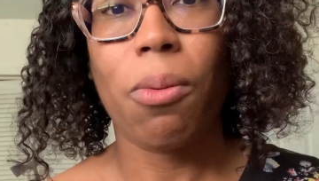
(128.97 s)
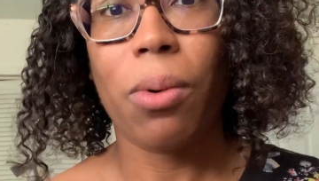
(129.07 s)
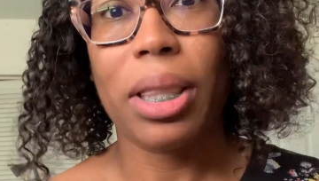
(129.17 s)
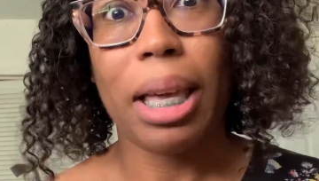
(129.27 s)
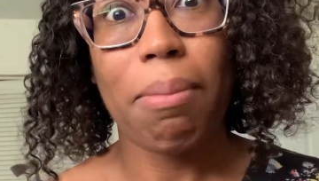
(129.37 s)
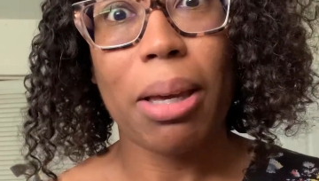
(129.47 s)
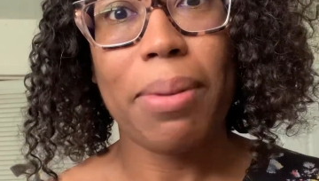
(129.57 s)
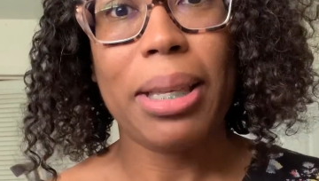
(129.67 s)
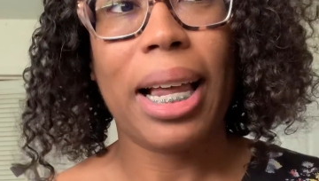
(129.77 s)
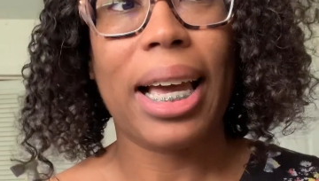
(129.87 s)
what they may
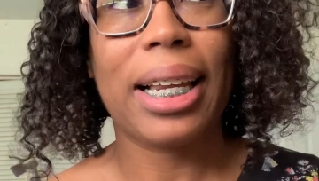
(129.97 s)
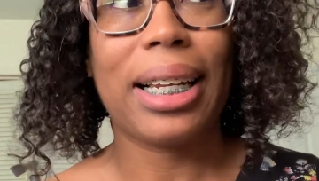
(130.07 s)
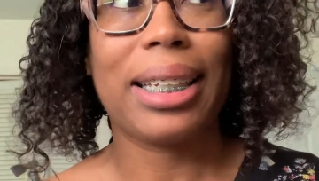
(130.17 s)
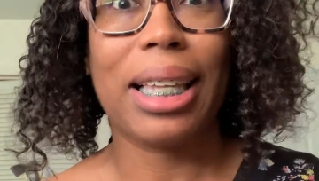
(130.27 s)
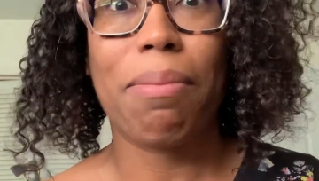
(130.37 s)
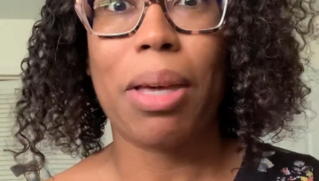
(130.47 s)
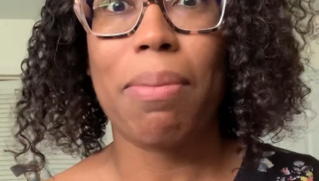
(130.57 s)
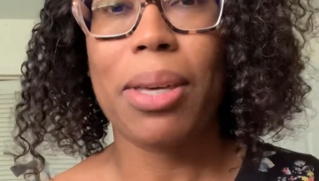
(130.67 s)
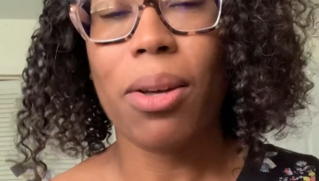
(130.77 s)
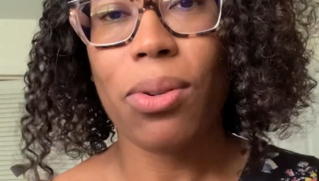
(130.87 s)
be like they may
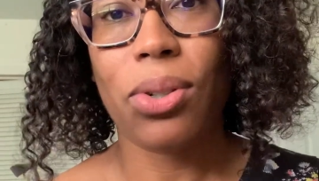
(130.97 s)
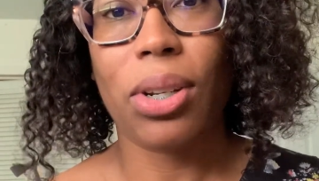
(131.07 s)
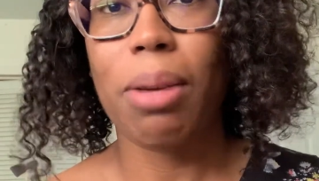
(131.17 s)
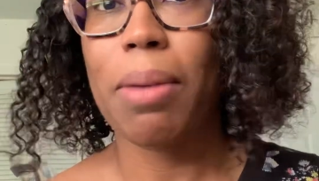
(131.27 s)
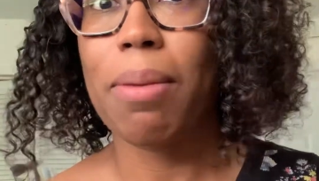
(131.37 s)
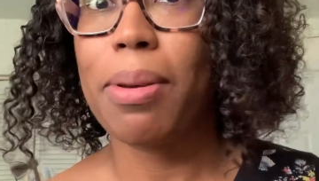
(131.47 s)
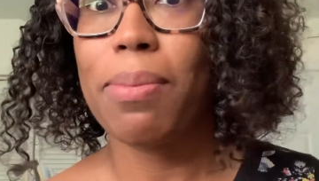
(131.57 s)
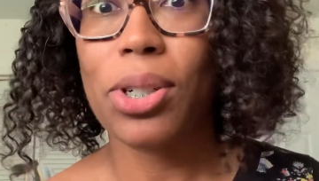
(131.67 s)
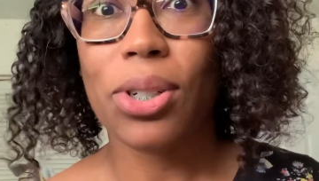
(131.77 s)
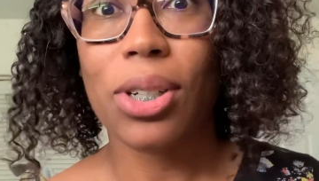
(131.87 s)
be older, they may be
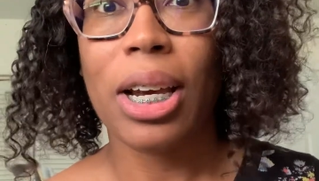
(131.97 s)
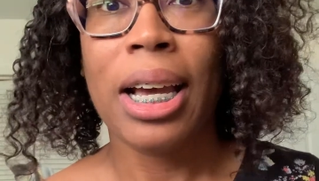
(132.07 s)
mature,